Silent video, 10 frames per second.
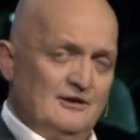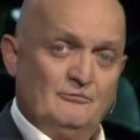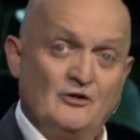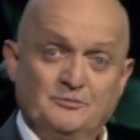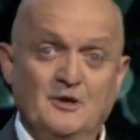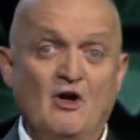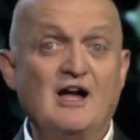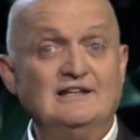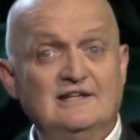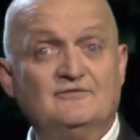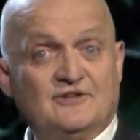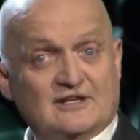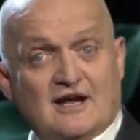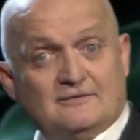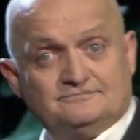Rosemary and I lived
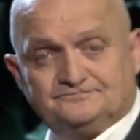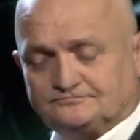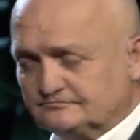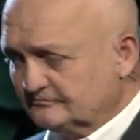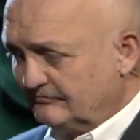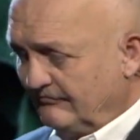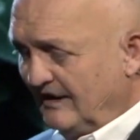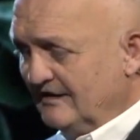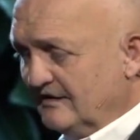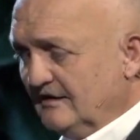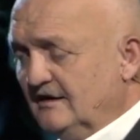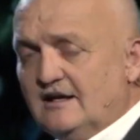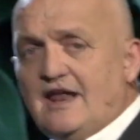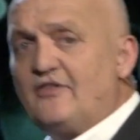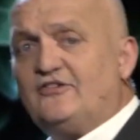in
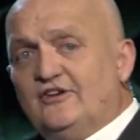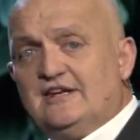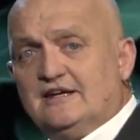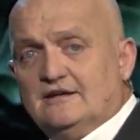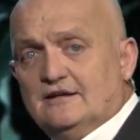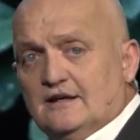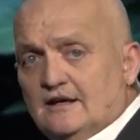another city,